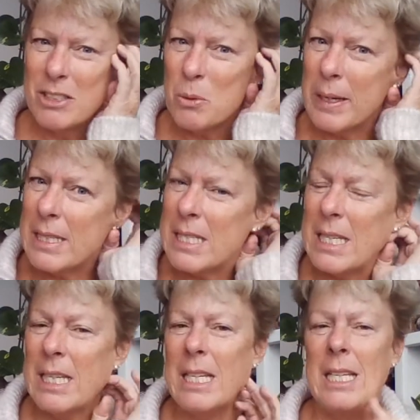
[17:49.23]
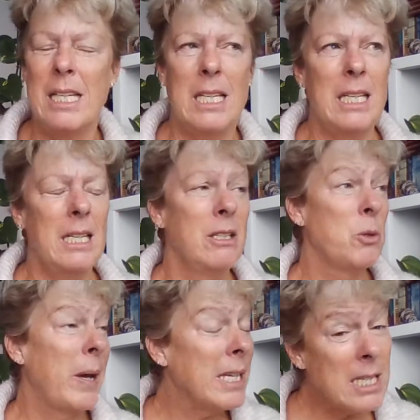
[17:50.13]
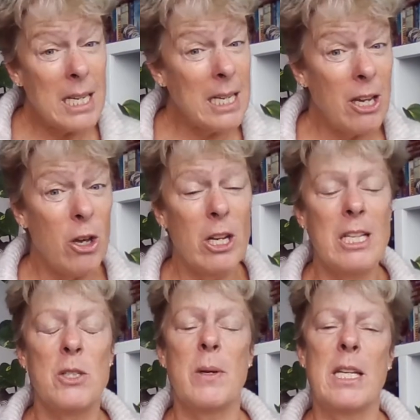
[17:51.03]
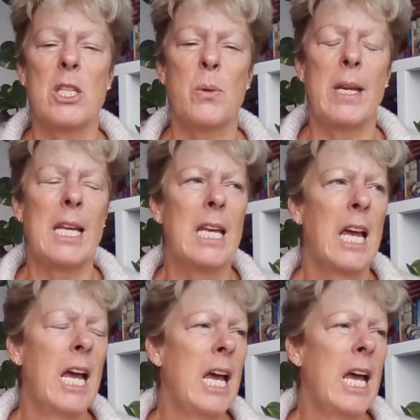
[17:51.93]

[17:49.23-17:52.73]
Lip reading: 2020, early 2020,